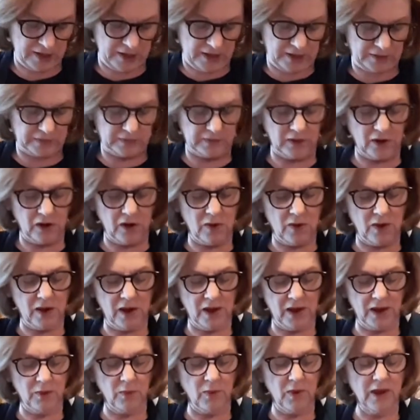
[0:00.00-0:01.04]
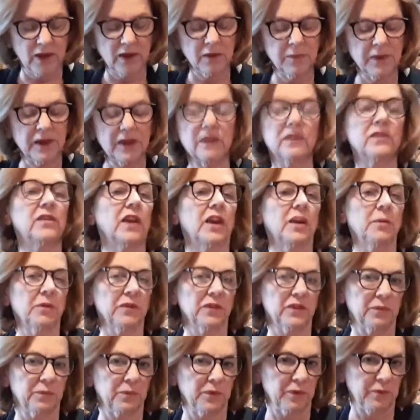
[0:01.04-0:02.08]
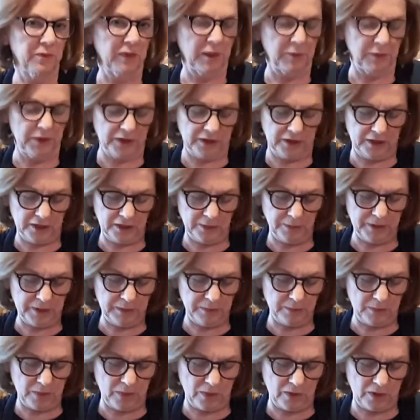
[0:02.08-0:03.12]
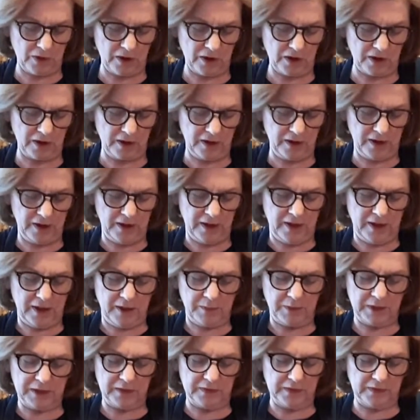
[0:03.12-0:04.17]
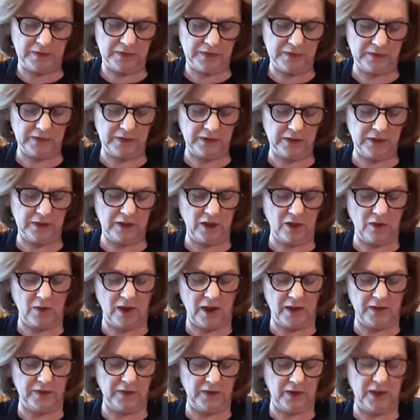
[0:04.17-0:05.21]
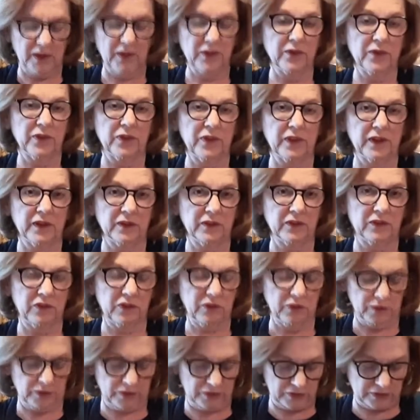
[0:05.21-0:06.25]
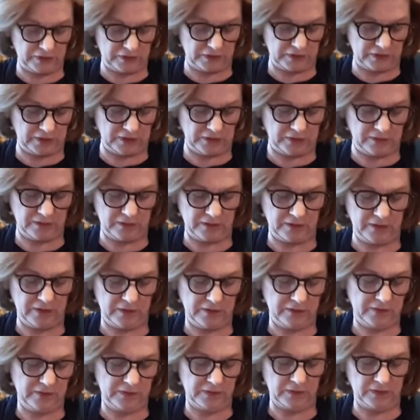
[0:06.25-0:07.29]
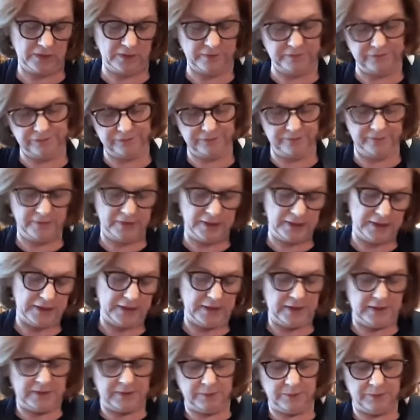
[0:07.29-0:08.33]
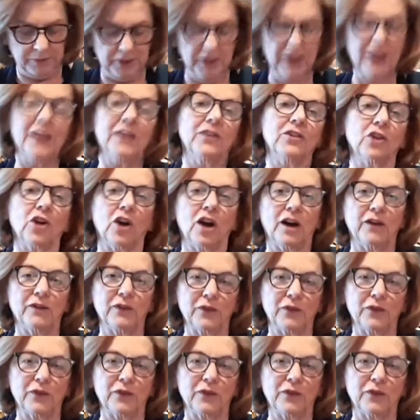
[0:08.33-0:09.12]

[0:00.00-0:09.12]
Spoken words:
So I want about a tablespoon, maybe a little bit more, because this is going to go on to other things too. It's just going to sort of blend off of